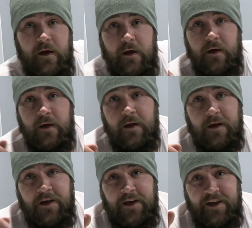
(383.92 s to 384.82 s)

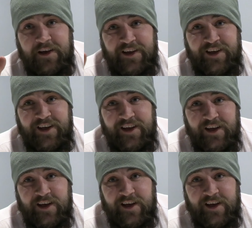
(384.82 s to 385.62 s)
No one is speaking in this clip.